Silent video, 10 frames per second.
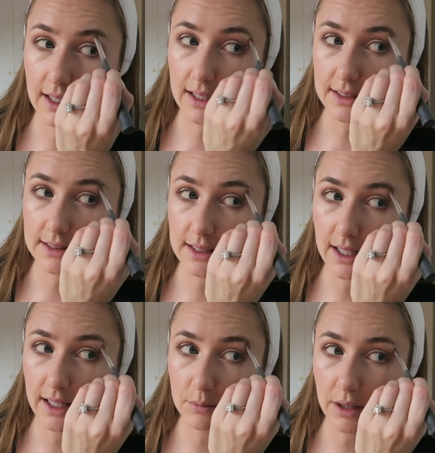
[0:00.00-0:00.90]
that I
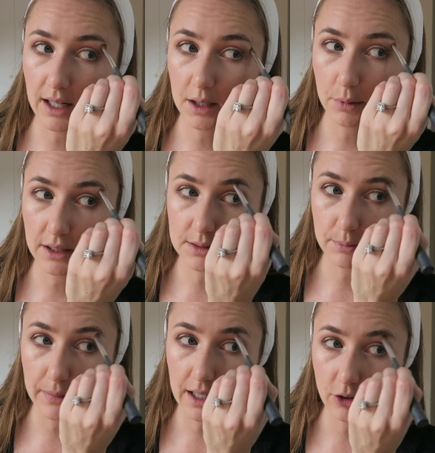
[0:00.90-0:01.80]
had my eyebrows
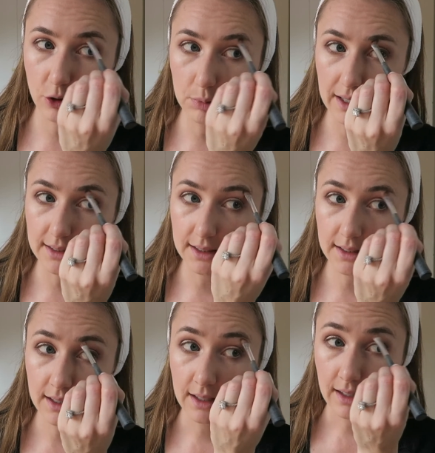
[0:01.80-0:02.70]

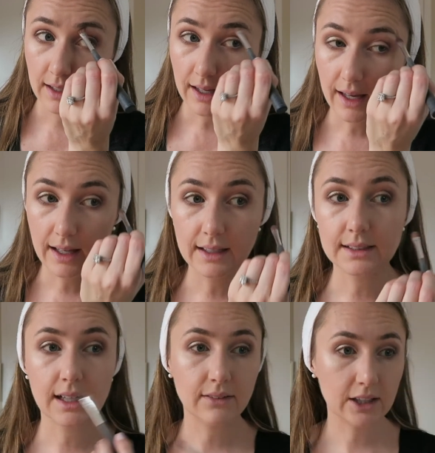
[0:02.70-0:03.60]
microbladed,
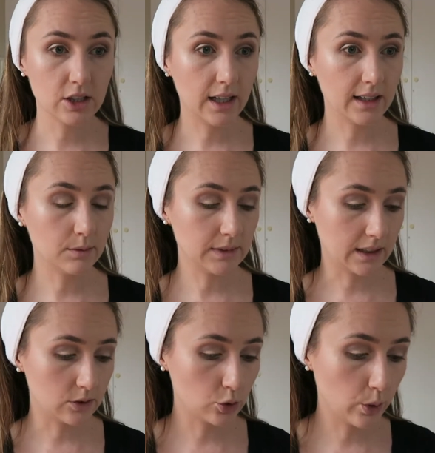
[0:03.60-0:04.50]
and I've actually had them
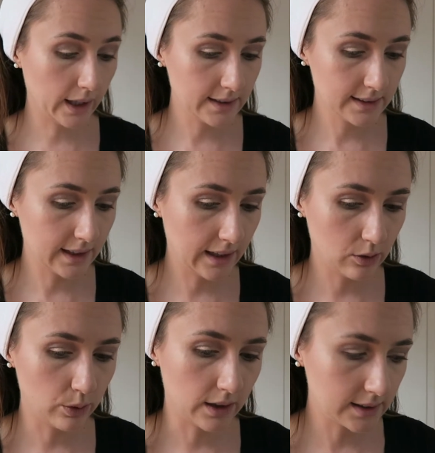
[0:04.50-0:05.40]
done twice
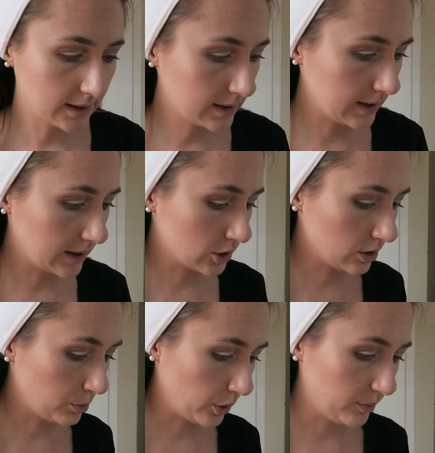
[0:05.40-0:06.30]
now. Well, I did the
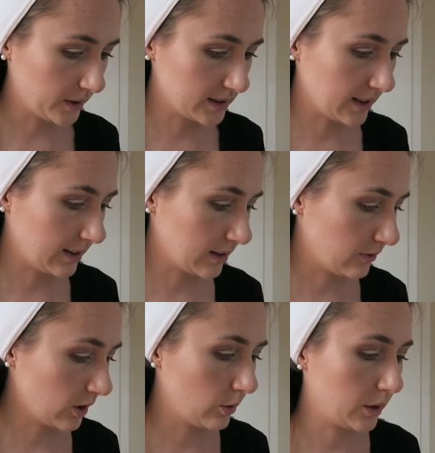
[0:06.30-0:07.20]
initial appointments and then the
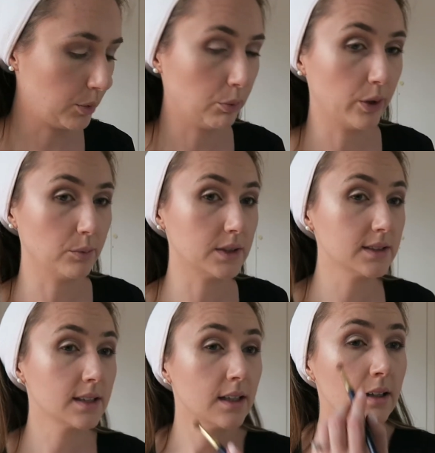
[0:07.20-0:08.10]
follow-up
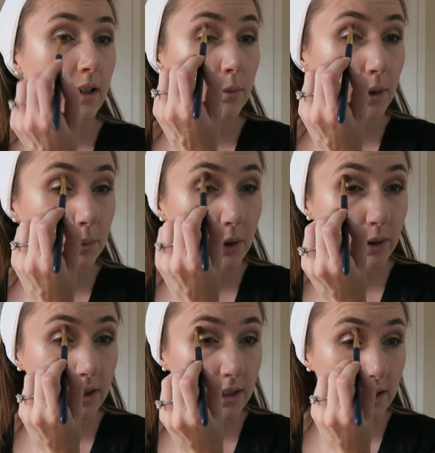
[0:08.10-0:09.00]
appointments, but
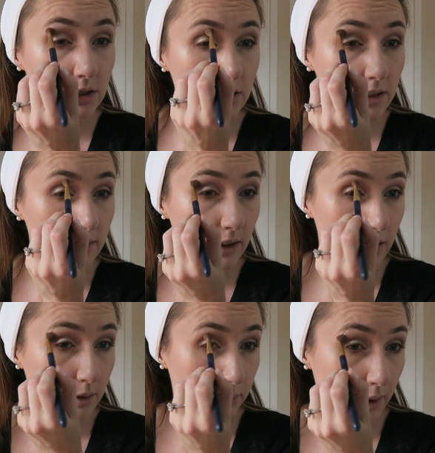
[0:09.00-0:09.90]
between the initial and the
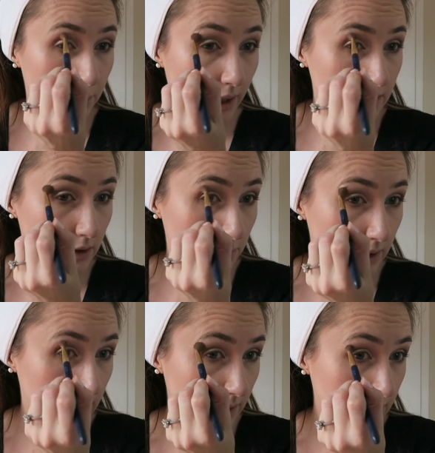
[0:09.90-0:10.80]
follow-up, my brows
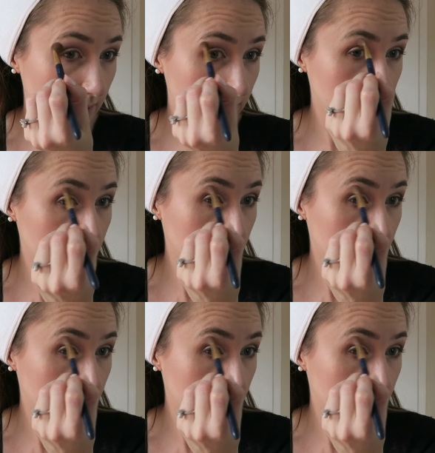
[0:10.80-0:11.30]
completely